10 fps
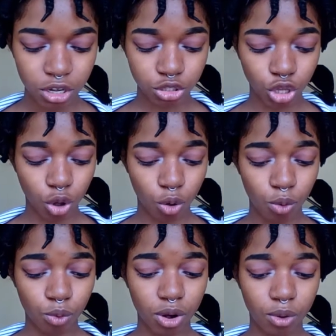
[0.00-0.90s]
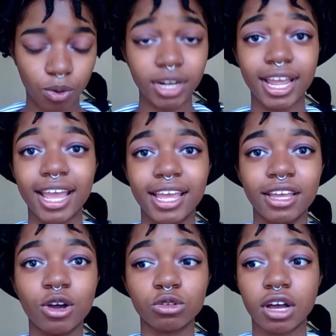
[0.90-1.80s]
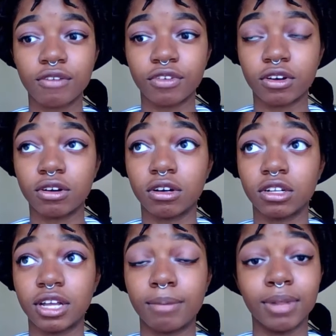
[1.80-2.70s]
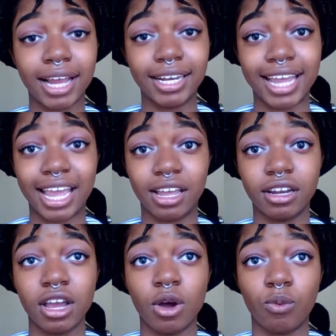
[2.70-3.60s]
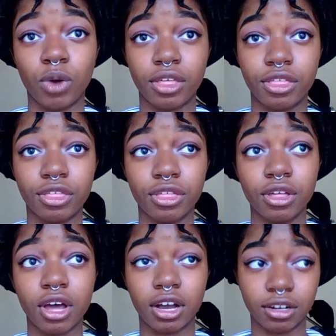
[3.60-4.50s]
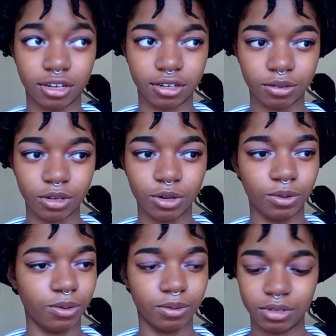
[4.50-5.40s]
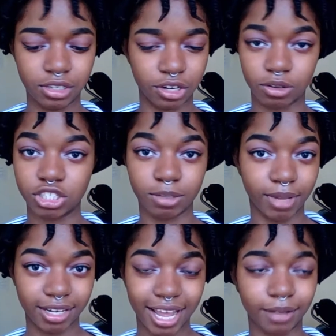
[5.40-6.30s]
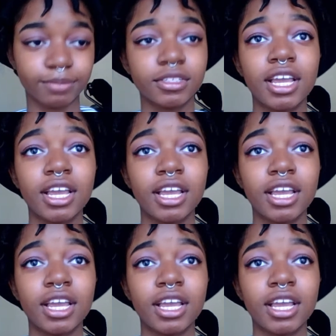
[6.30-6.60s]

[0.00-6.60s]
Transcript: So one day he goes off on a blind date with a girl who, you know, it's just a blind date.